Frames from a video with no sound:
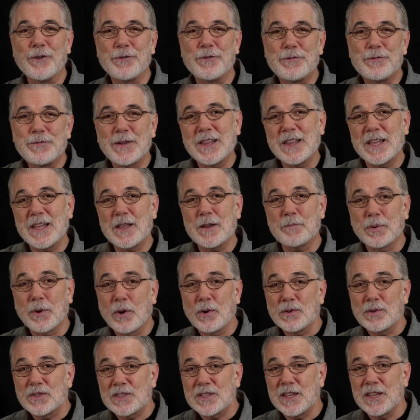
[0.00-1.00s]
Affiliate
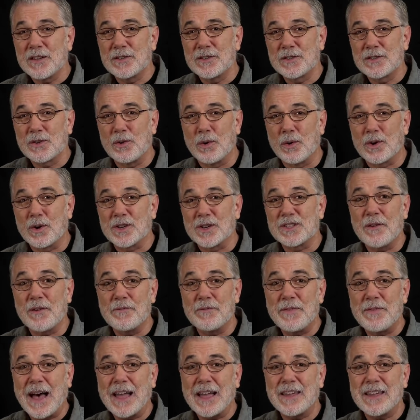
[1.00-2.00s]
Pro Skills course
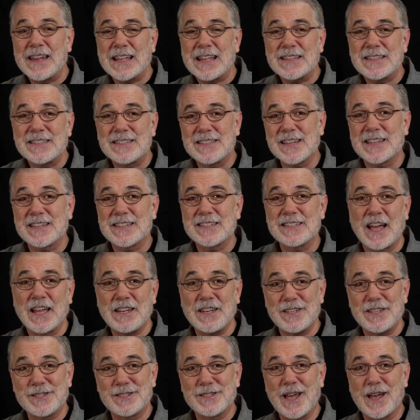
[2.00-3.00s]
valued at six
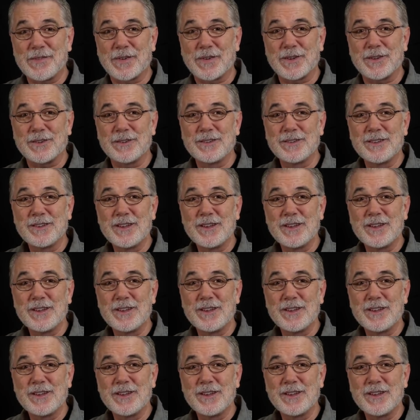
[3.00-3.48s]
ninety-seven.